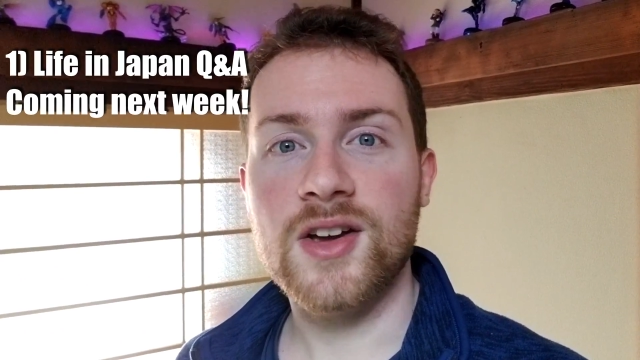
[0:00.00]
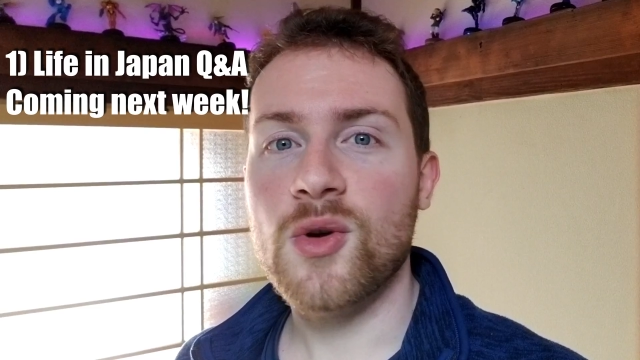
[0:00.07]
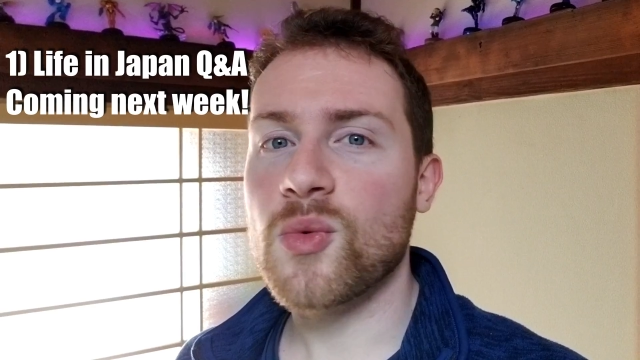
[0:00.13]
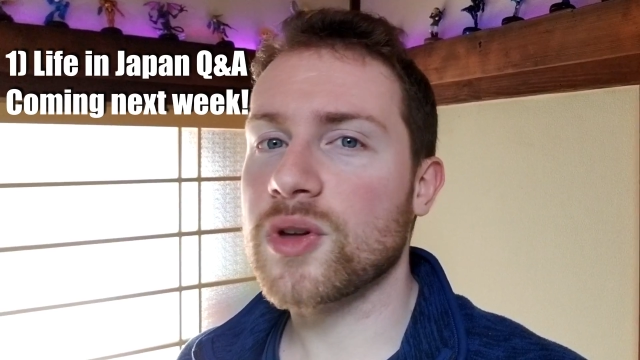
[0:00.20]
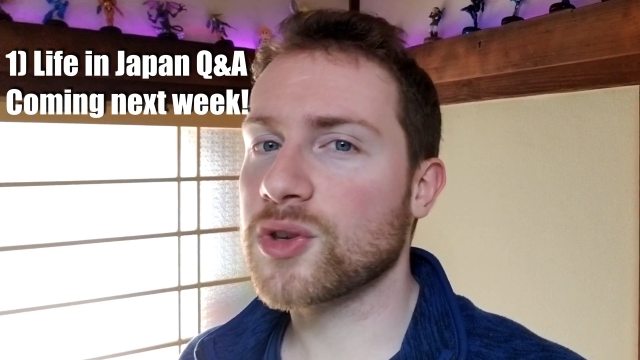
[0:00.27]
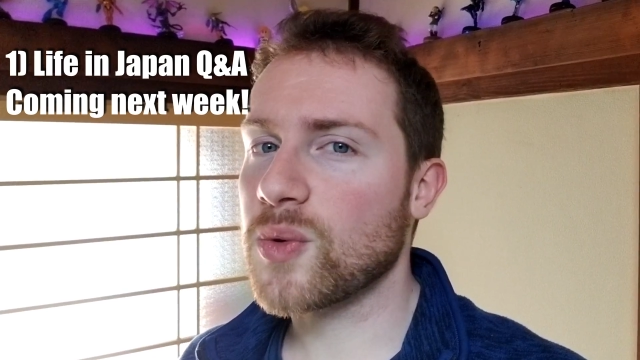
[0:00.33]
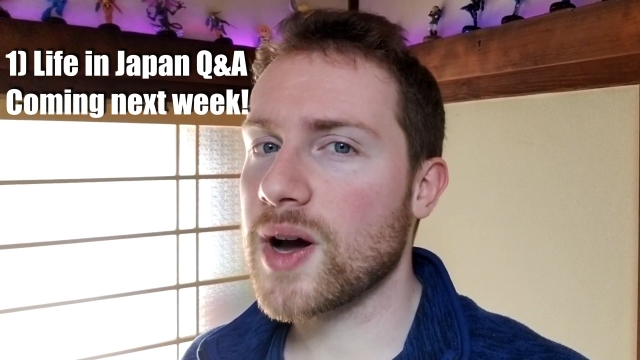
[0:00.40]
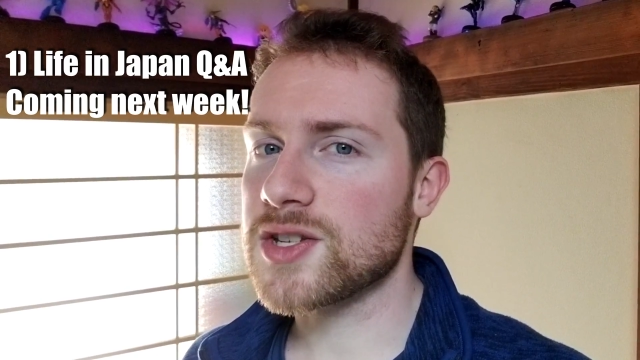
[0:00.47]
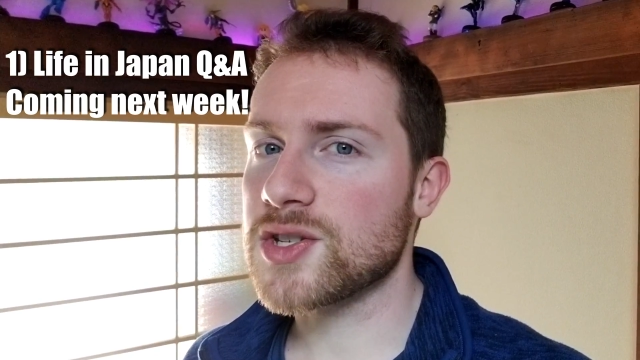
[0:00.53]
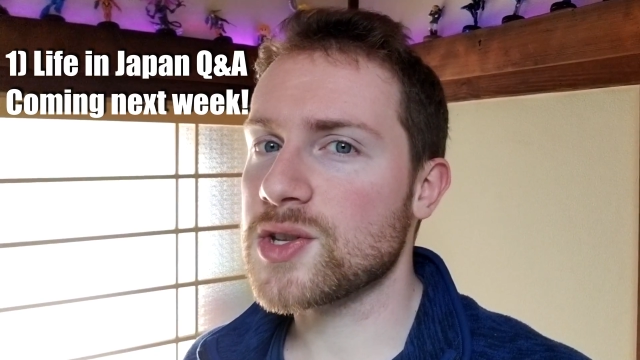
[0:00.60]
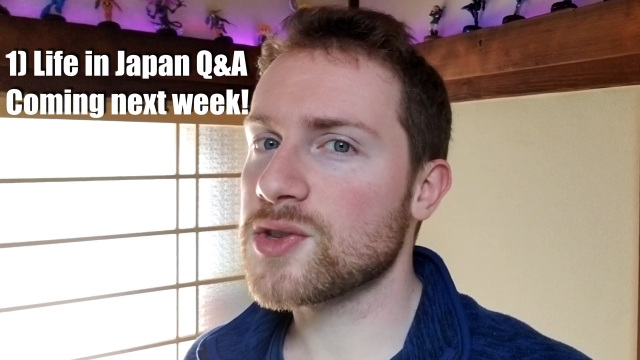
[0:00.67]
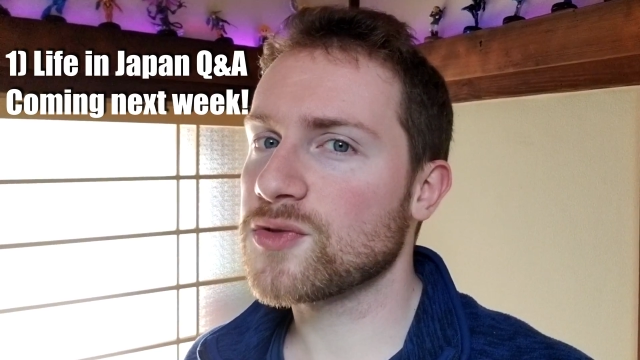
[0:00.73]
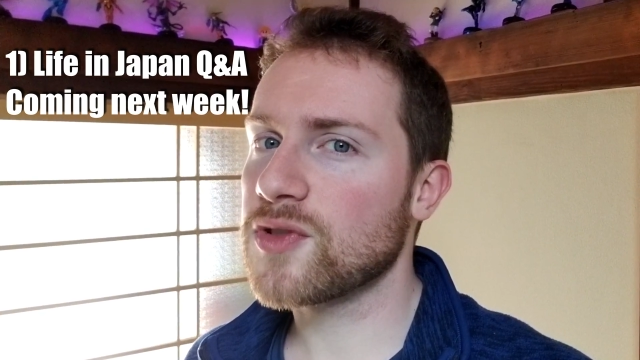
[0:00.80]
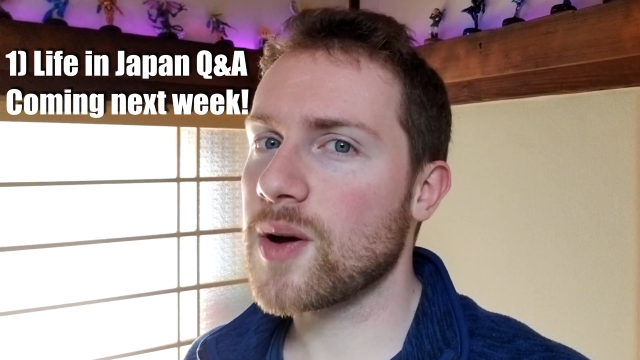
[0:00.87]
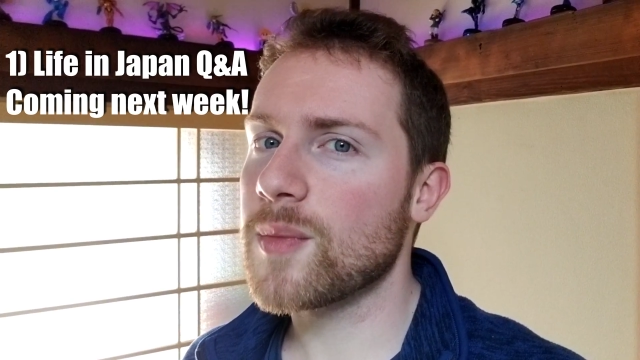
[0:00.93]
with
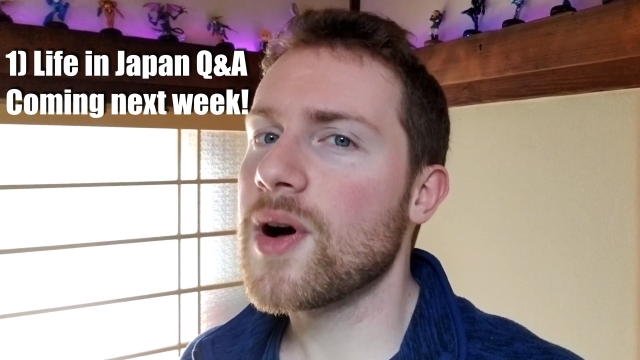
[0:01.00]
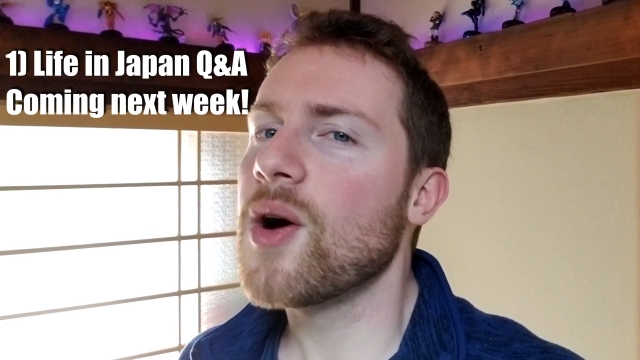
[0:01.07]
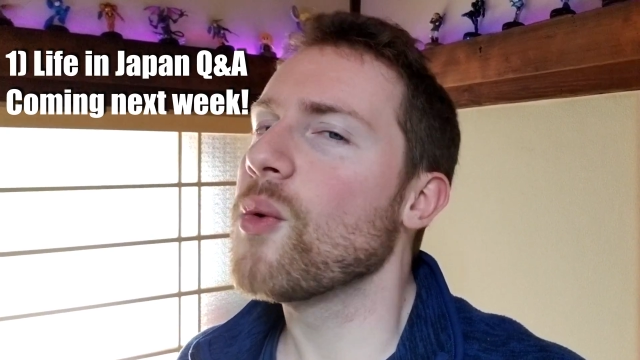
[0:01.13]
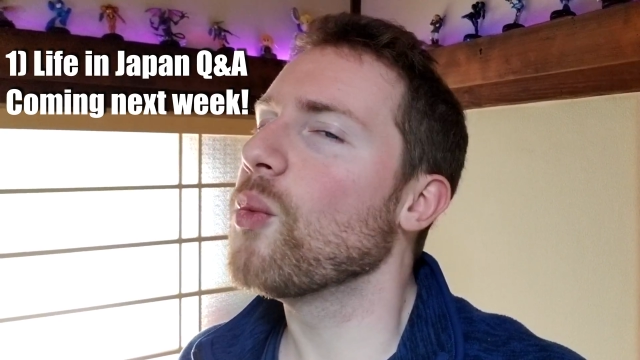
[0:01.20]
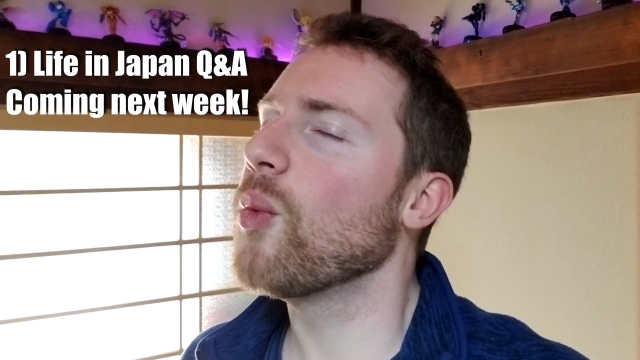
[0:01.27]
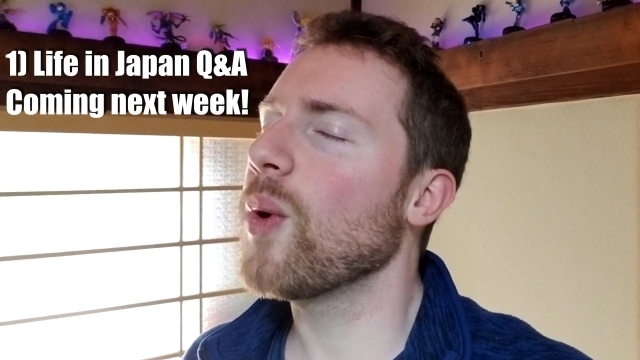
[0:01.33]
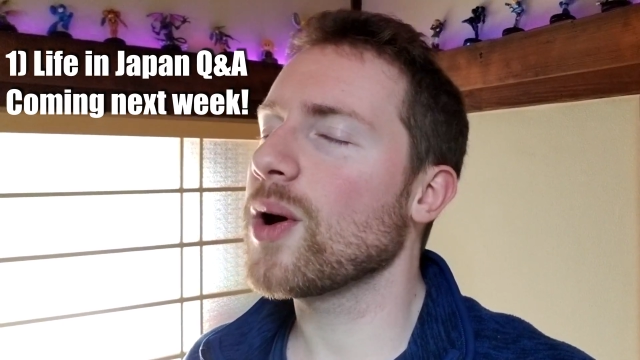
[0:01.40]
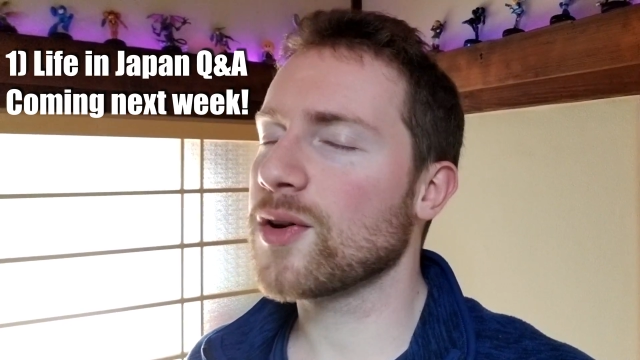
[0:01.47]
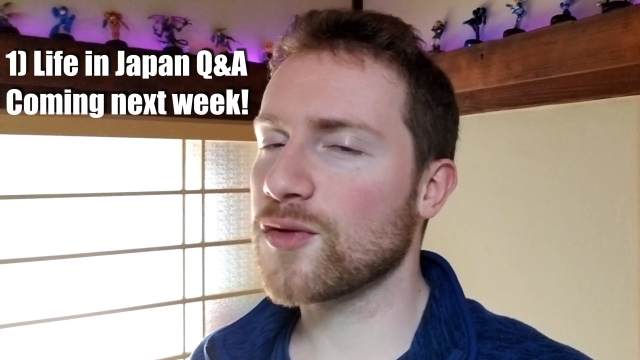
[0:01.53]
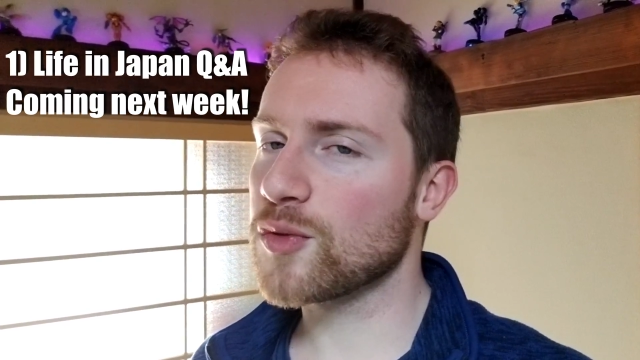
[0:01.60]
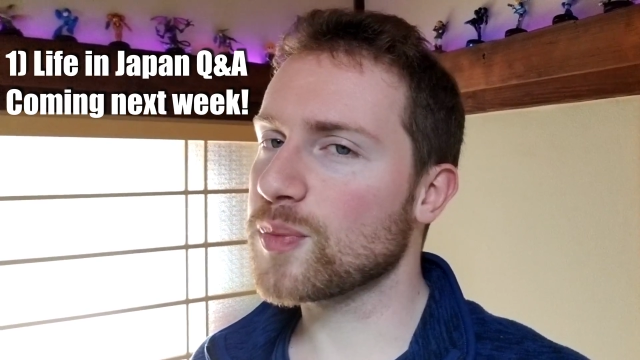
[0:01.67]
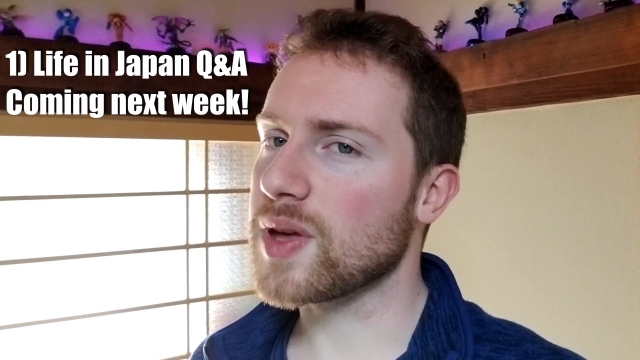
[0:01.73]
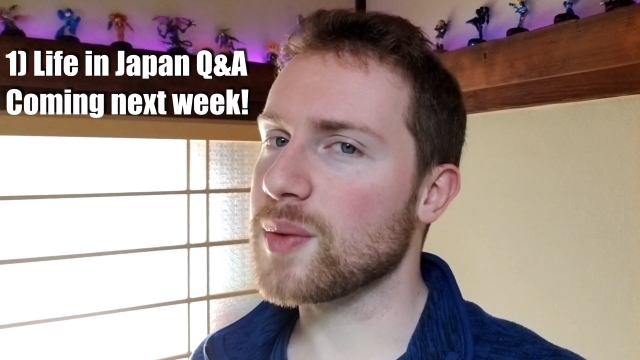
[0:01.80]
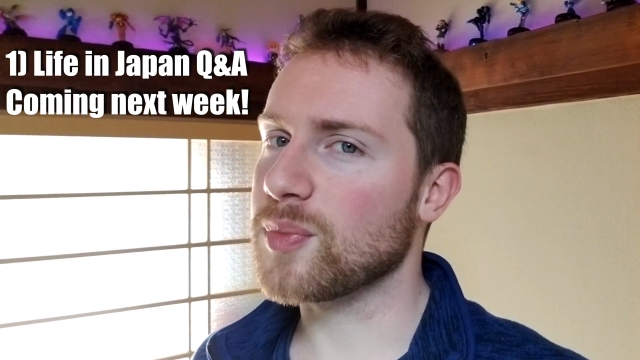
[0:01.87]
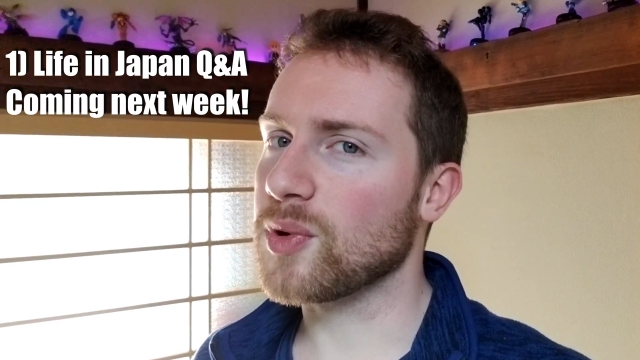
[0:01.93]
questions from wonderful
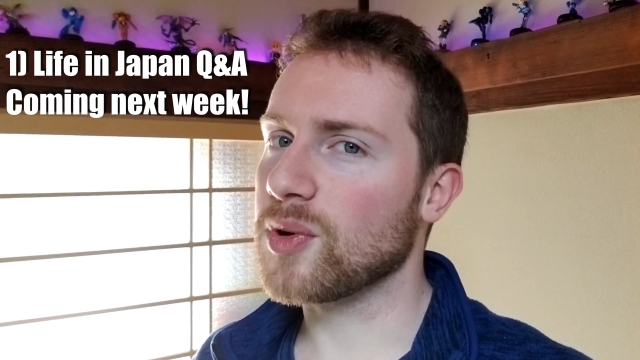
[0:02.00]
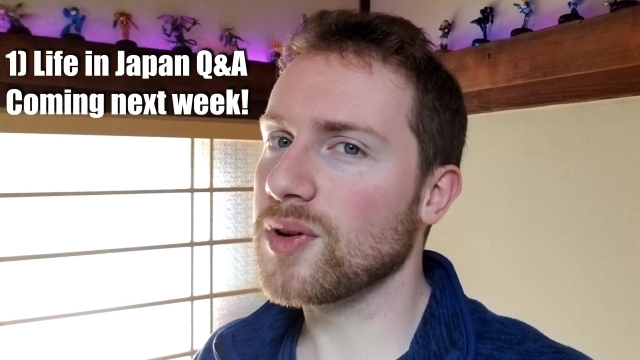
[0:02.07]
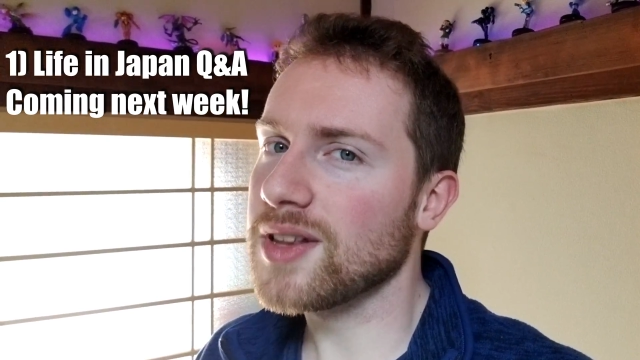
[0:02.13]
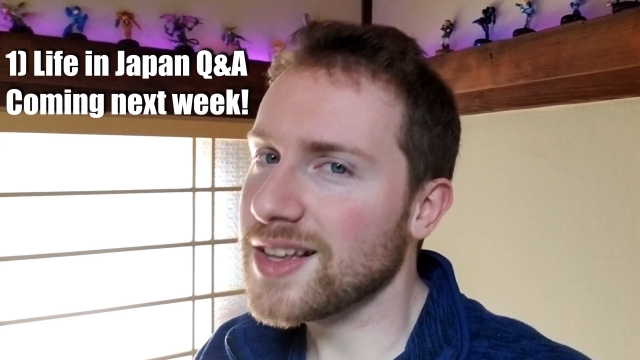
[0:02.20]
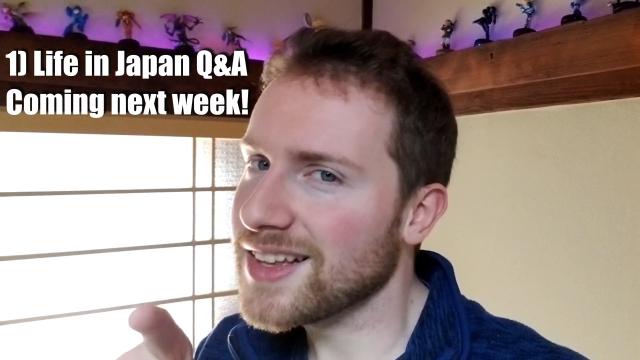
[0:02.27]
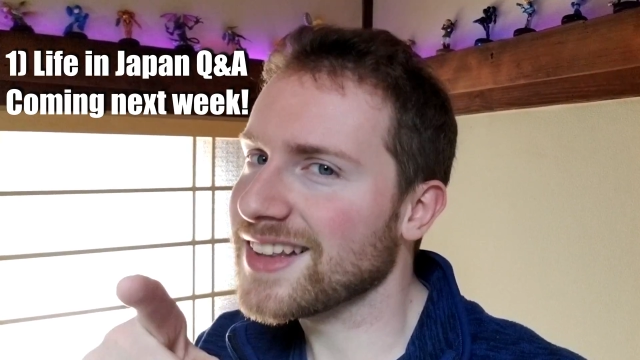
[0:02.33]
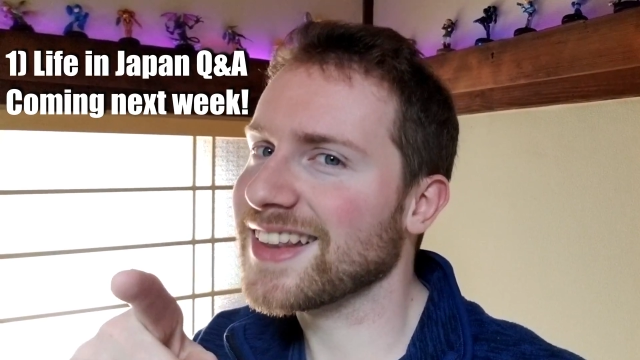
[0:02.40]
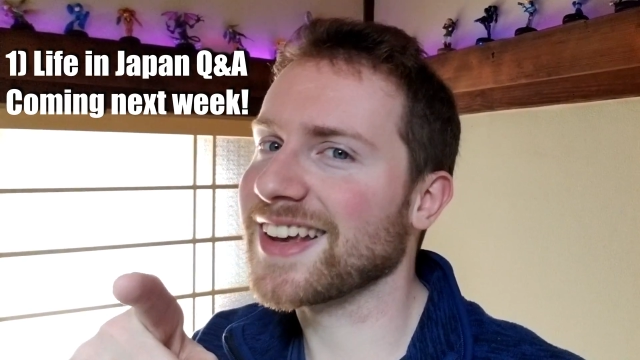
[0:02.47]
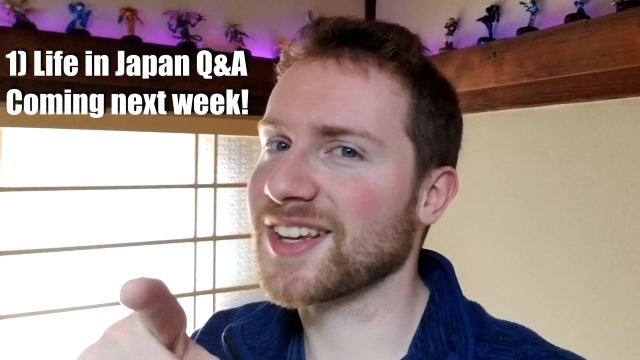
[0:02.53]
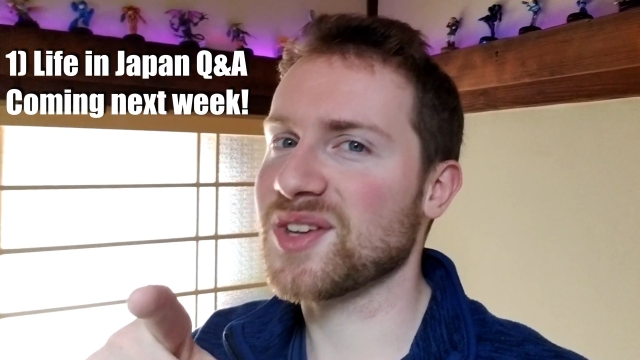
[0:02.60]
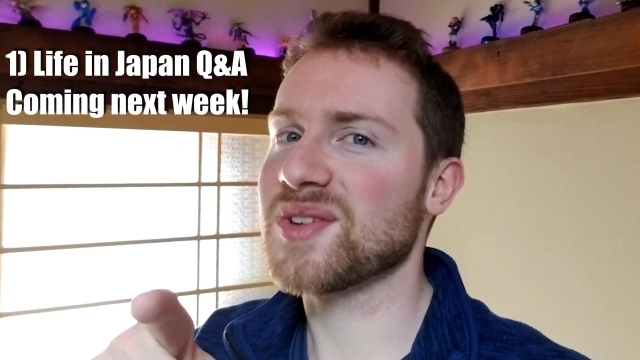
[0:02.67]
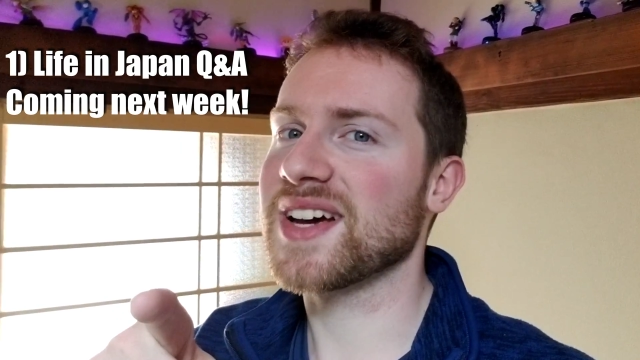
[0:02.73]
people like you